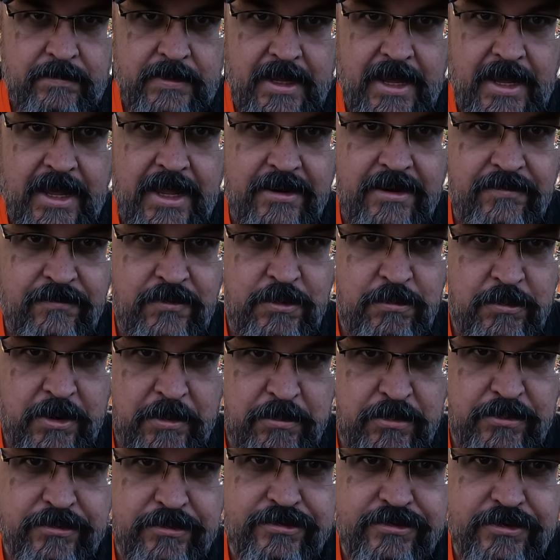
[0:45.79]
And if you wear
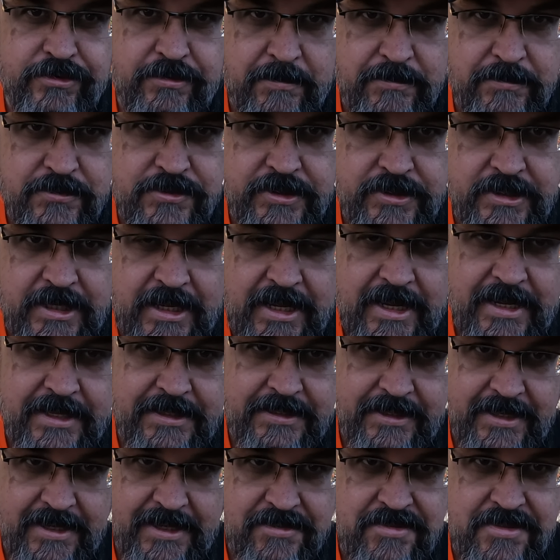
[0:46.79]
prescription
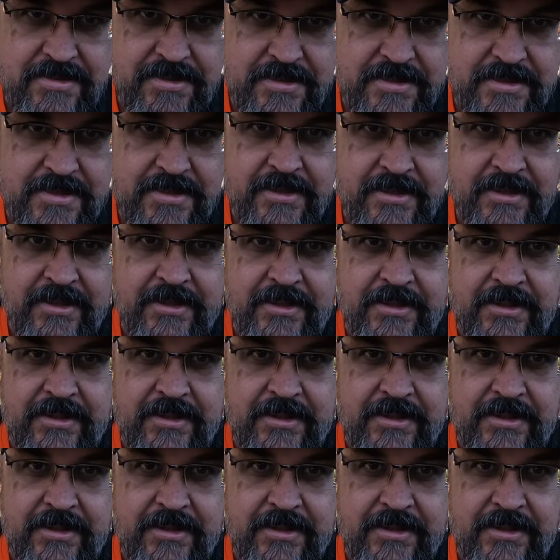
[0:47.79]
eyeglasses,